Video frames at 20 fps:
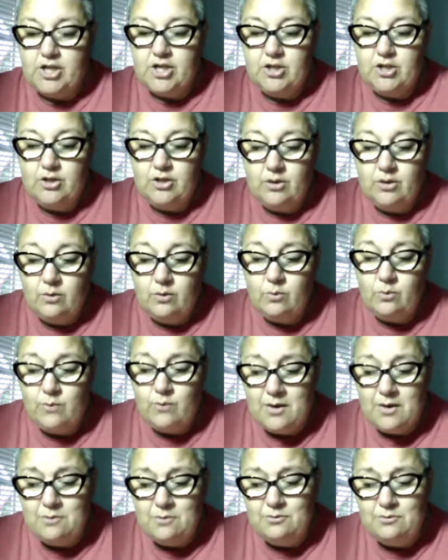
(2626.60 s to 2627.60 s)
You
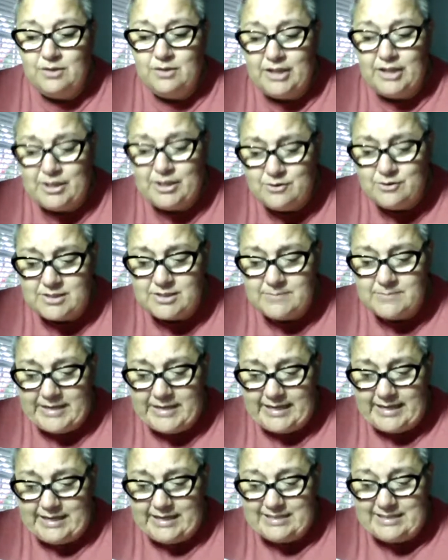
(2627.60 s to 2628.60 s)
won't lose
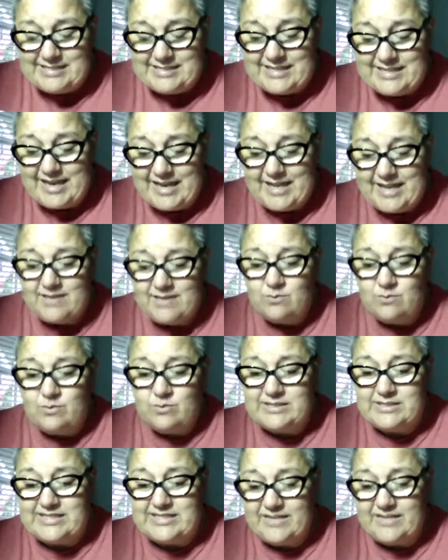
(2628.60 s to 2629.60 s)
me. Seth
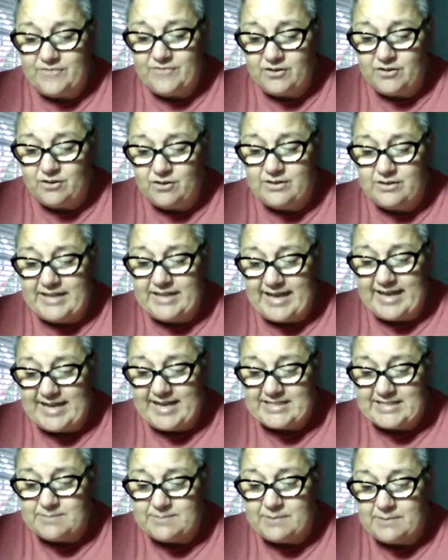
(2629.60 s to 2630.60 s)
was difficult,
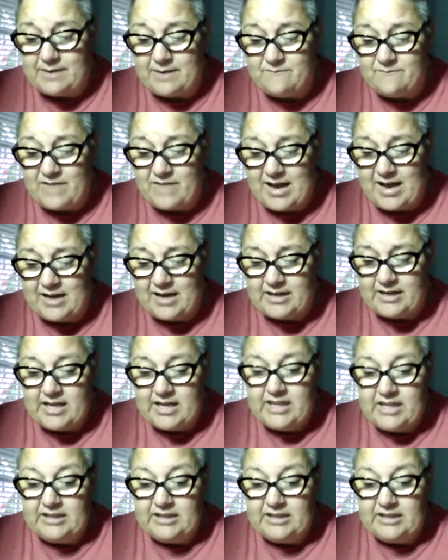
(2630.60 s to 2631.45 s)
yes, but I'm fine.